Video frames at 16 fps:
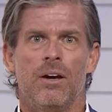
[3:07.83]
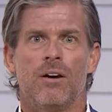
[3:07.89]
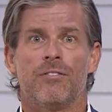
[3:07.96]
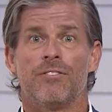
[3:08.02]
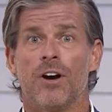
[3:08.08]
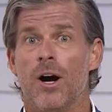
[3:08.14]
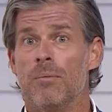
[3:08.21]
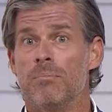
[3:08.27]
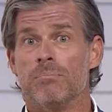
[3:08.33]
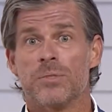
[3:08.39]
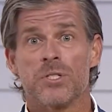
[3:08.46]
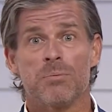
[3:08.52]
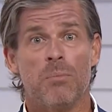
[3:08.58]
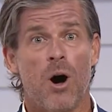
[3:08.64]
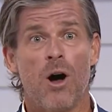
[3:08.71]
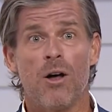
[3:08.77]
From
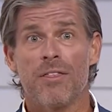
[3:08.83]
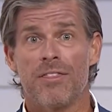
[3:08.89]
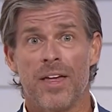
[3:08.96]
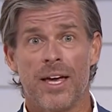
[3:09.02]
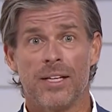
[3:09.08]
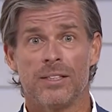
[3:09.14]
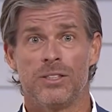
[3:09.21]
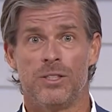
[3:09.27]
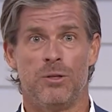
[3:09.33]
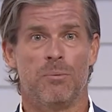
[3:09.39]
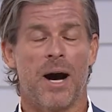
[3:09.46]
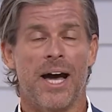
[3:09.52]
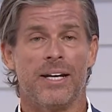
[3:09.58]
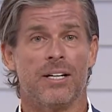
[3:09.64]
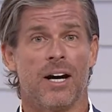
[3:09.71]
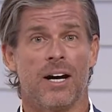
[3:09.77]
small things you
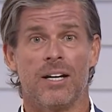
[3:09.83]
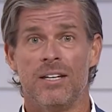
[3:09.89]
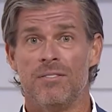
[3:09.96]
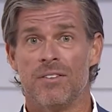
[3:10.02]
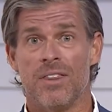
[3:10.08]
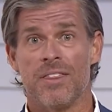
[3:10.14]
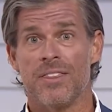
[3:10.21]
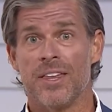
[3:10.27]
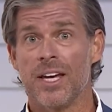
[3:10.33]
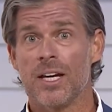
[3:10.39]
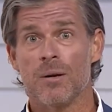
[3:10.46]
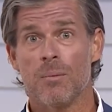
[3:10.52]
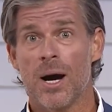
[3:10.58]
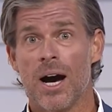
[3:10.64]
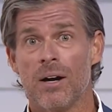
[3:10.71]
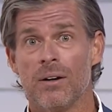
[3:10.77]
might not even think
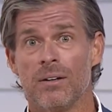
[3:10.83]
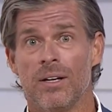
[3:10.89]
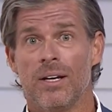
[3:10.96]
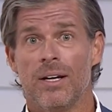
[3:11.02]
about